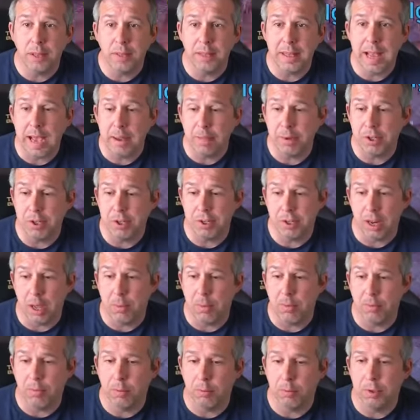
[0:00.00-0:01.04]
of the damage is
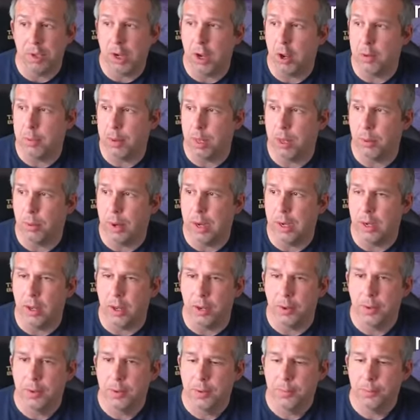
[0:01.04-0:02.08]
coming from Geo, by the way.
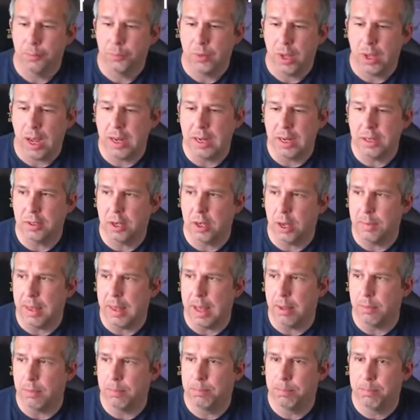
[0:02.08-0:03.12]
Look, anytime
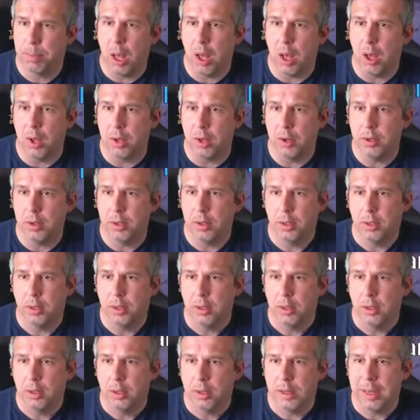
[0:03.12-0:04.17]
that burn
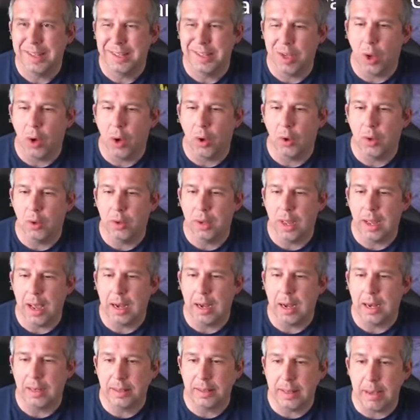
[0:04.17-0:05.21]
is on
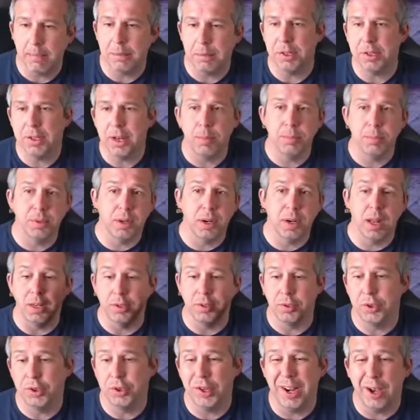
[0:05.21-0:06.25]
and damage comes on
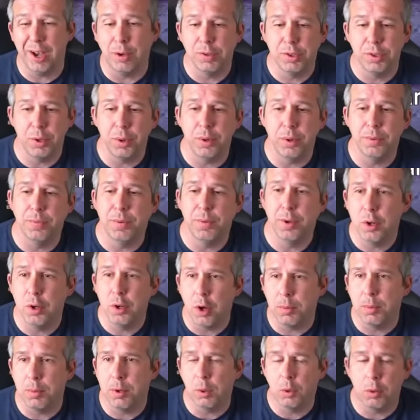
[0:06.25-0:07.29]
us, Geo's doing
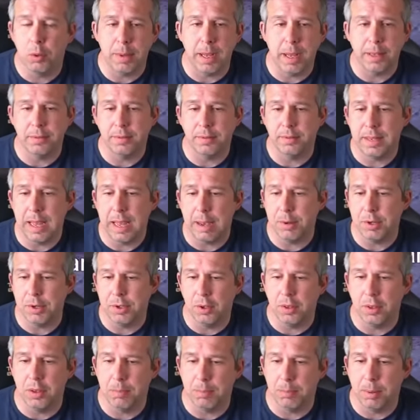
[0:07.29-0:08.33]
phenomenal amounts of damage
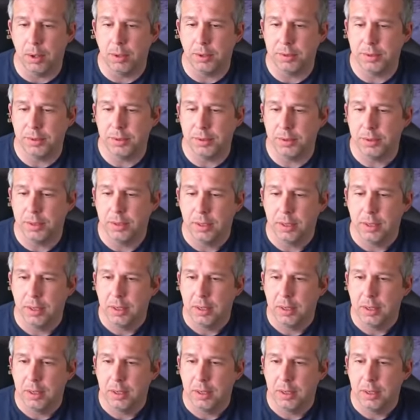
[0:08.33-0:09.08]
on the boss,